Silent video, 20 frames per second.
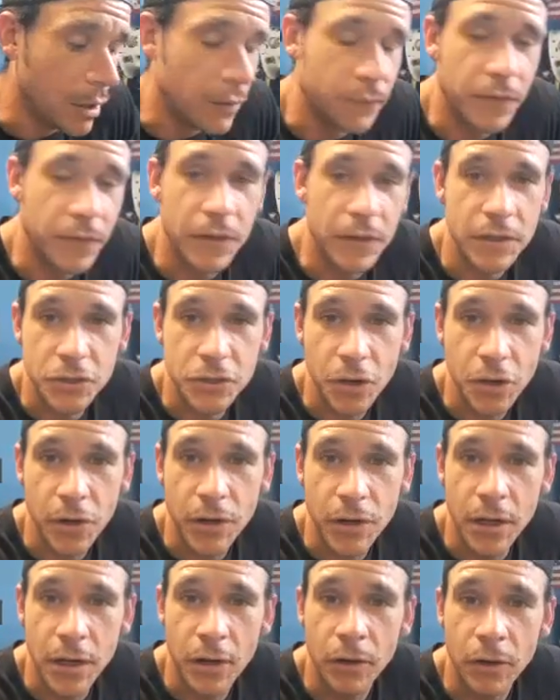fitness
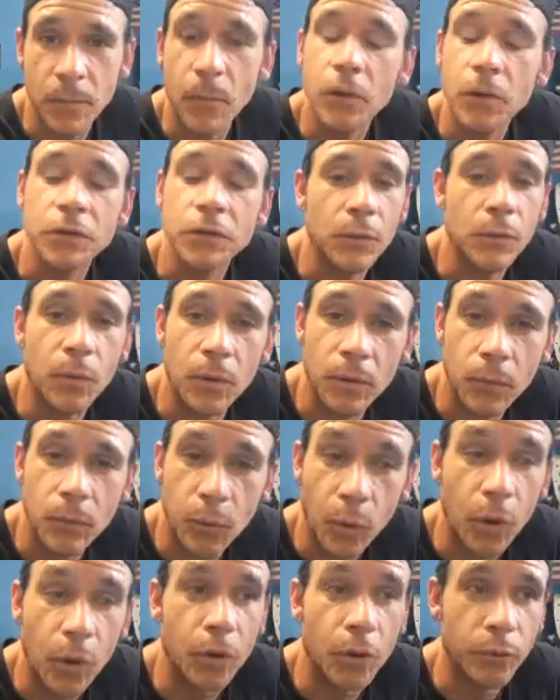journey and her
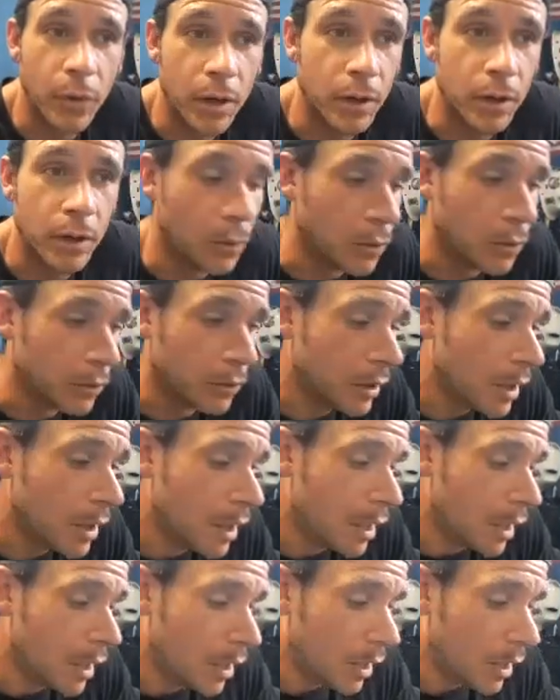multi-world record holder
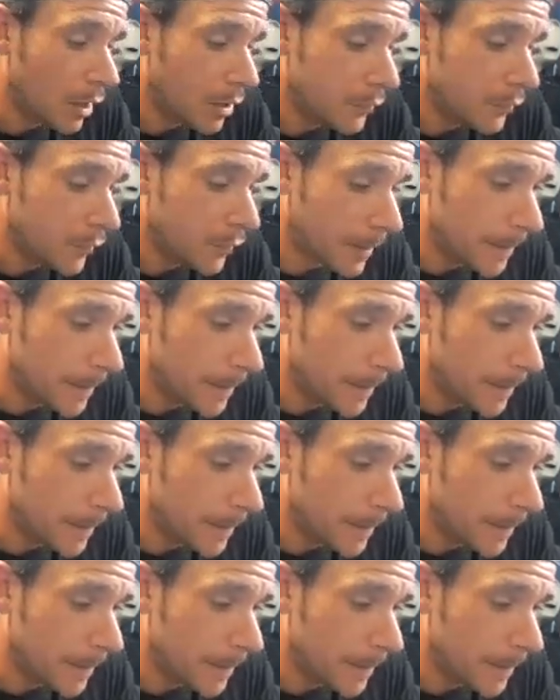of